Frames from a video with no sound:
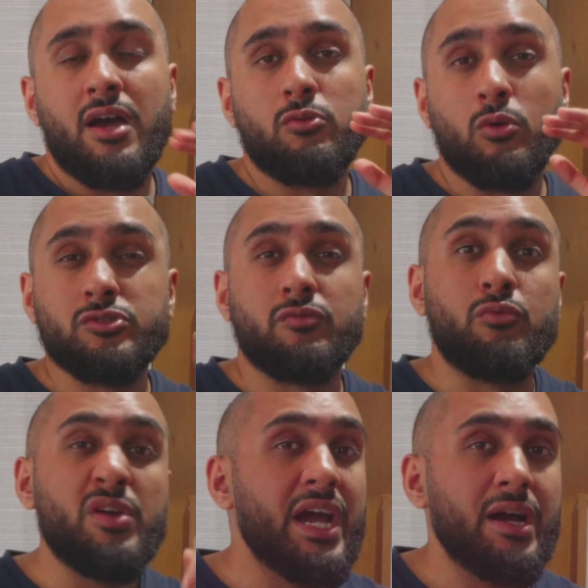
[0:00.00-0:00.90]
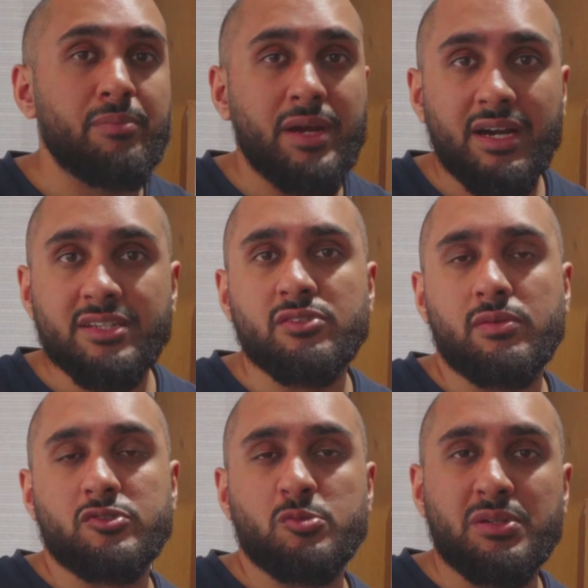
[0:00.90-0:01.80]
loads of rehab guides
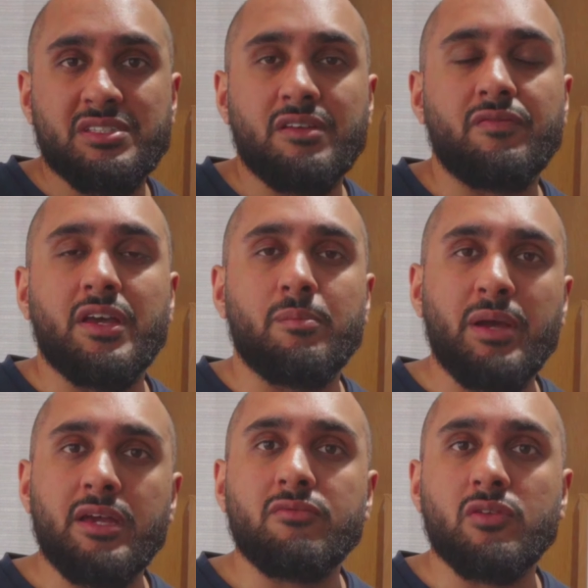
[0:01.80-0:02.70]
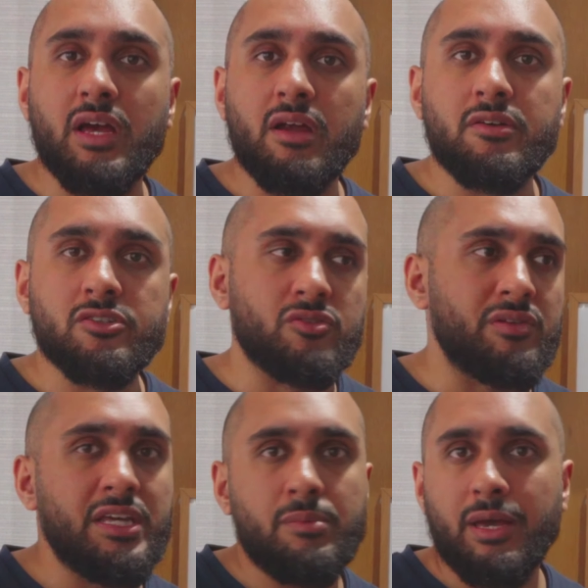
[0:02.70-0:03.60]
around specific painful areas, so
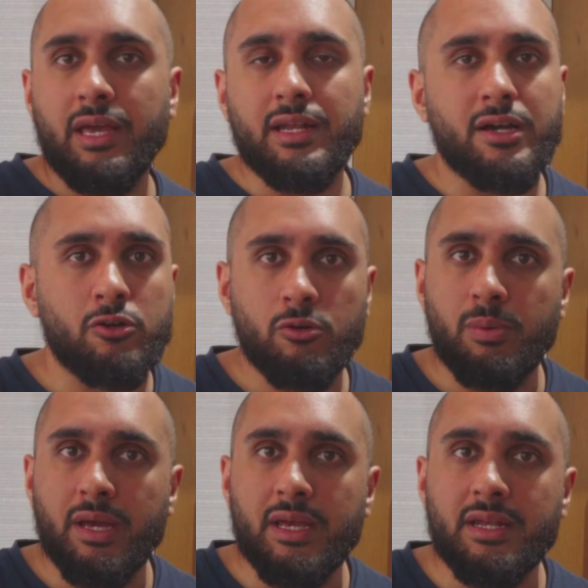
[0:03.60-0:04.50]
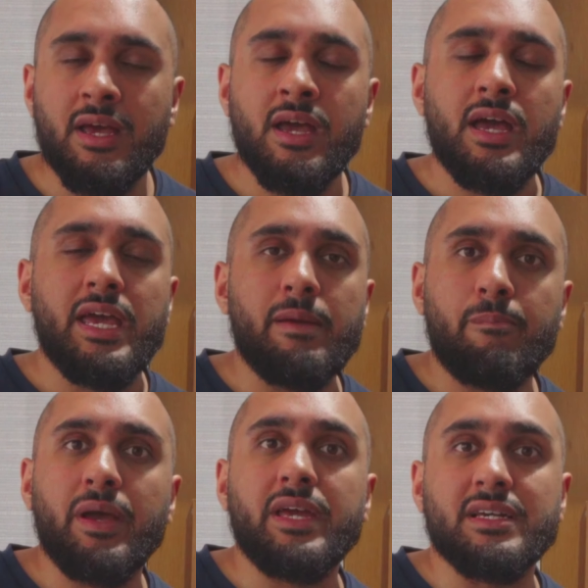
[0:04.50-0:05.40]
knee pain, ankle pain, hip
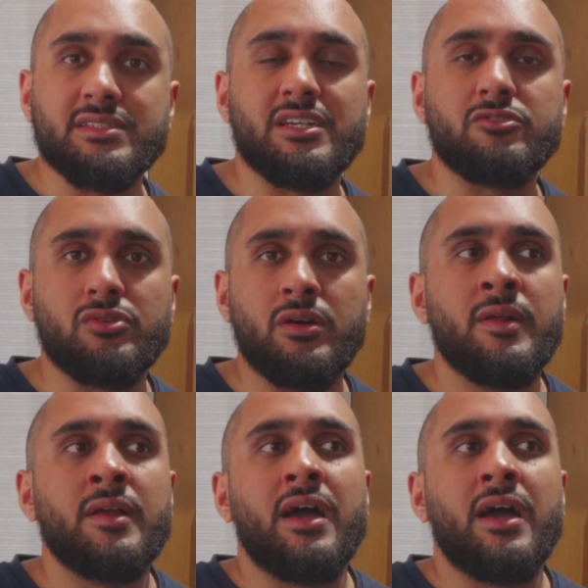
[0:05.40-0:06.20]
pain, etc.